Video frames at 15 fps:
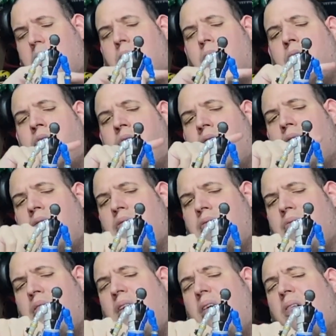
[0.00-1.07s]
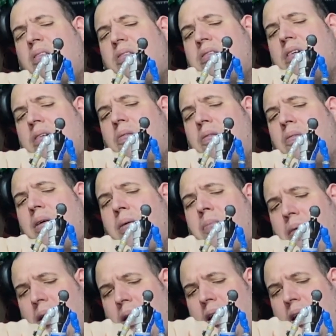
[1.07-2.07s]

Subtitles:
For as far as I remember,